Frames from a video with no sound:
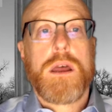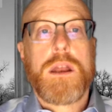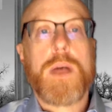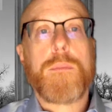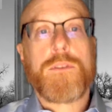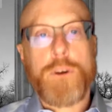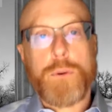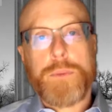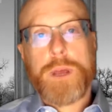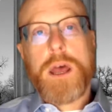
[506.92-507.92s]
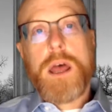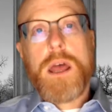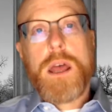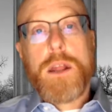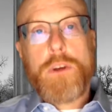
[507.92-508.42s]
Number two,
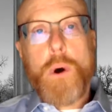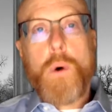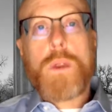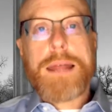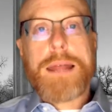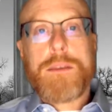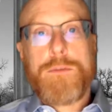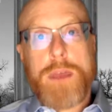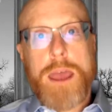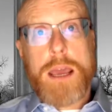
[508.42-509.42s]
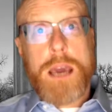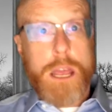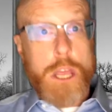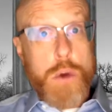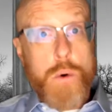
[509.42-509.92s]
don't let the VA cut
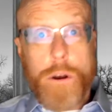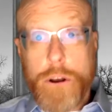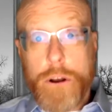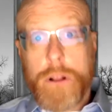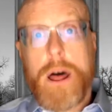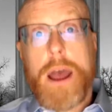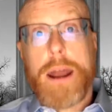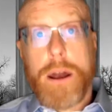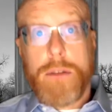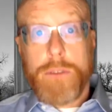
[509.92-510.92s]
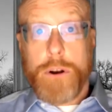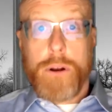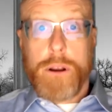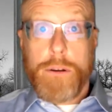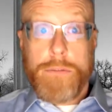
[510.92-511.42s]
you or your client out of an
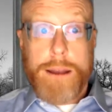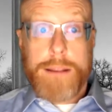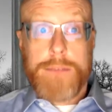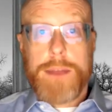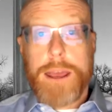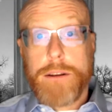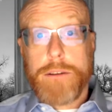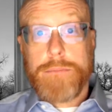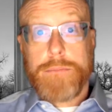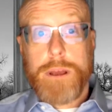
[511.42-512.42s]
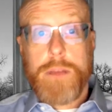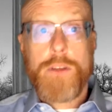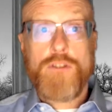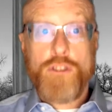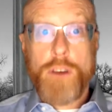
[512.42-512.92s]
earlier effective date. The
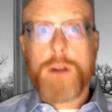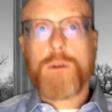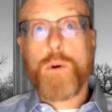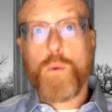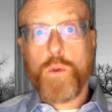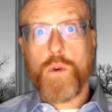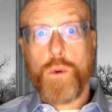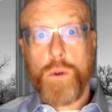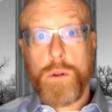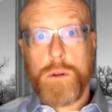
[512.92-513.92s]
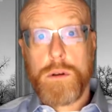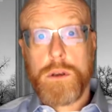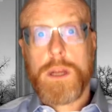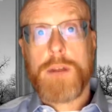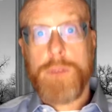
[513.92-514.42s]
general rule
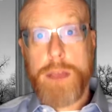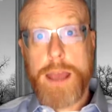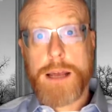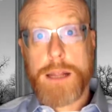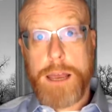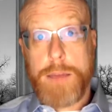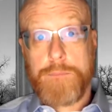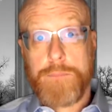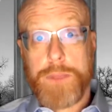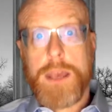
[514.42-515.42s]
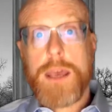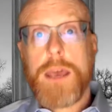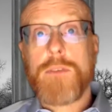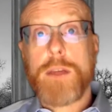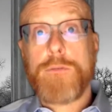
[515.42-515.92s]
in a VA claim
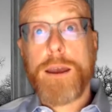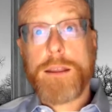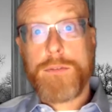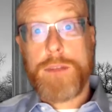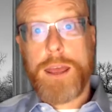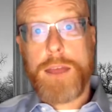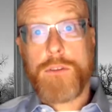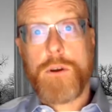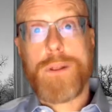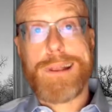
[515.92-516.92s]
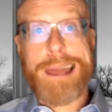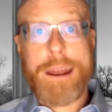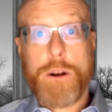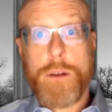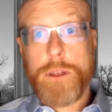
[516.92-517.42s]
is that effective dates are the
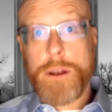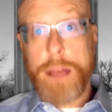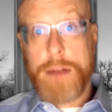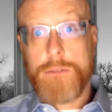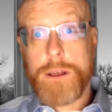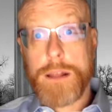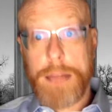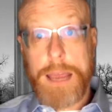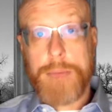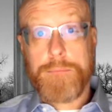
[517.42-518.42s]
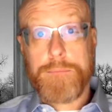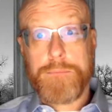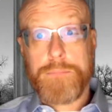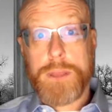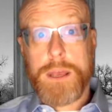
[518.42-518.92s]
later of the date of the claim
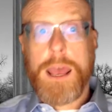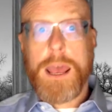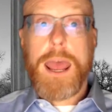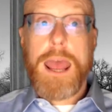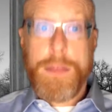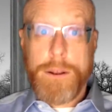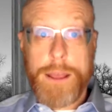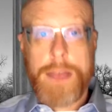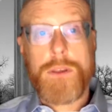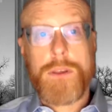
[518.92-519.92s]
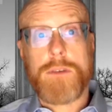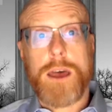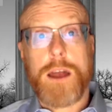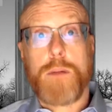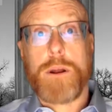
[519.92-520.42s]
and the date the
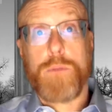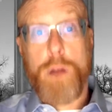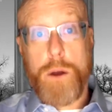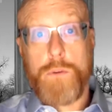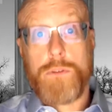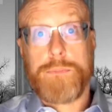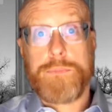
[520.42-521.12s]
entitlement arose.